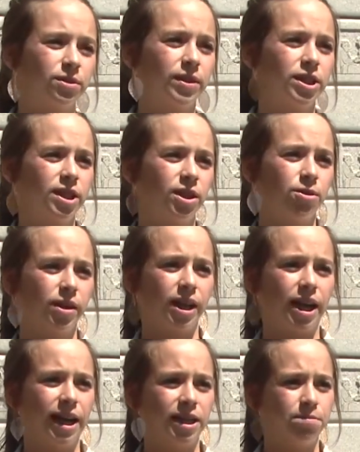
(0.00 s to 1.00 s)
originally
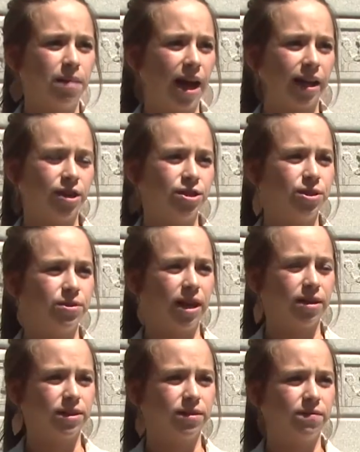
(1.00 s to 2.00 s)
organized back in
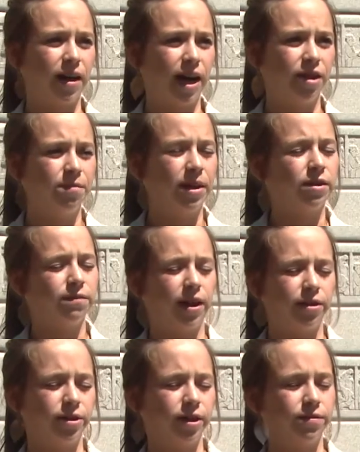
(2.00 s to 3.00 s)
2005 by the
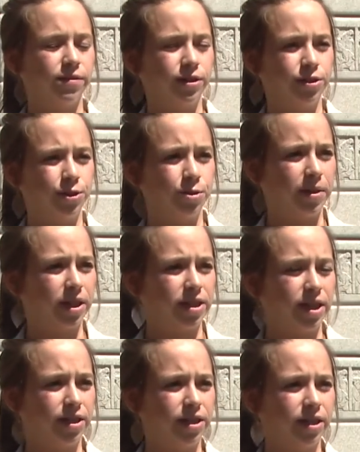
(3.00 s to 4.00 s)
founder of the Juno Beach
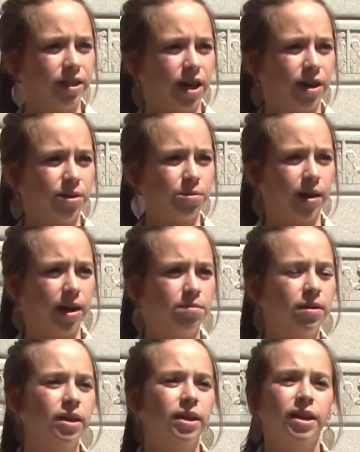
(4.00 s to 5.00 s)
Center, Garth
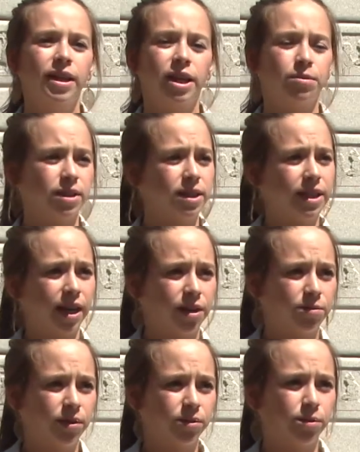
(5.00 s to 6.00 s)
Webb. He was a
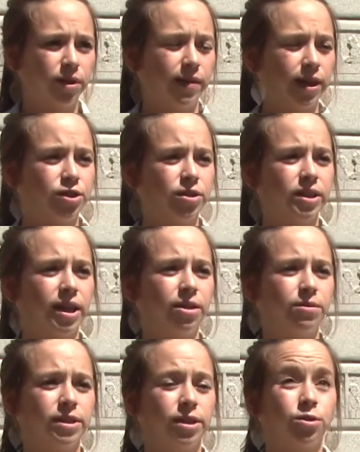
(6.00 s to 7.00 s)
Second World War veteran, and
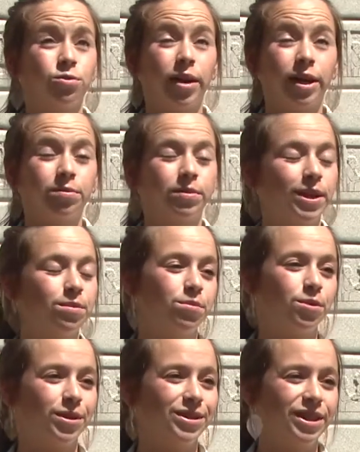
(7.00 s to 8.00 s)
it was incredibly
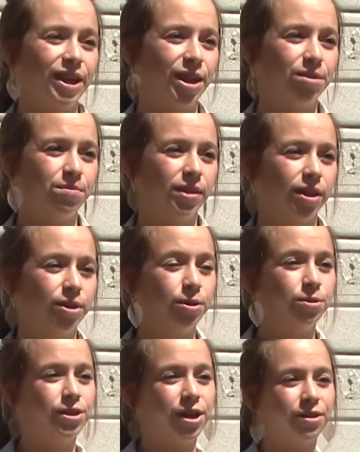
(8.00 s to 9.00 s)
important to him that
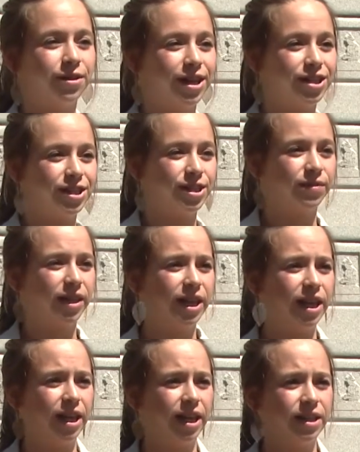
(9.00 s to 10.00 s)
new generations of
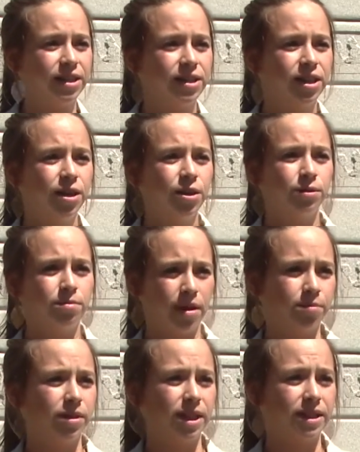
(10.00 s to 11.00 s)
Canadians
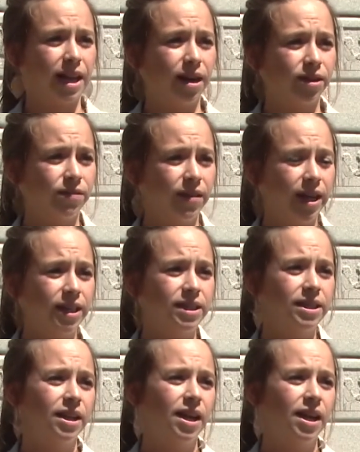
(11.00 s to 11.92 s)
remember the sacrifice.